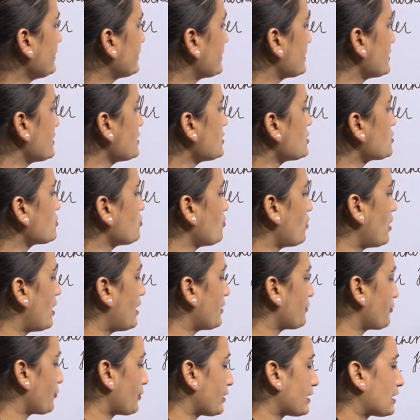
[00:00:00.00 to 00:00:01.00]
This
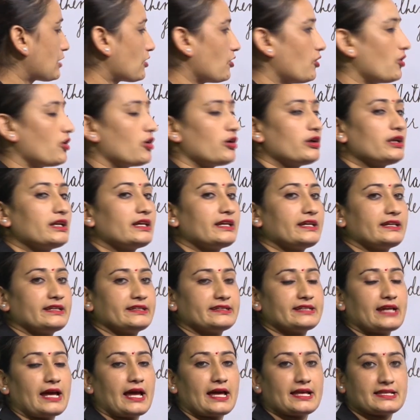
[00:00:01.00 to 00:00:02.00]
one we call it
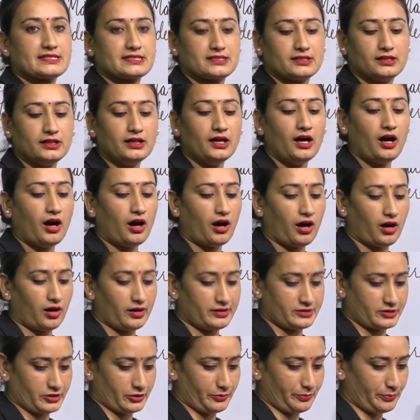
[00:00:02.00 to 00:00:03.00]
as a
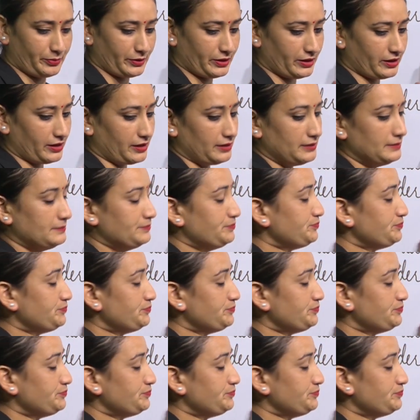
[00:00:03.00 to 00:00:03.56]
order pair.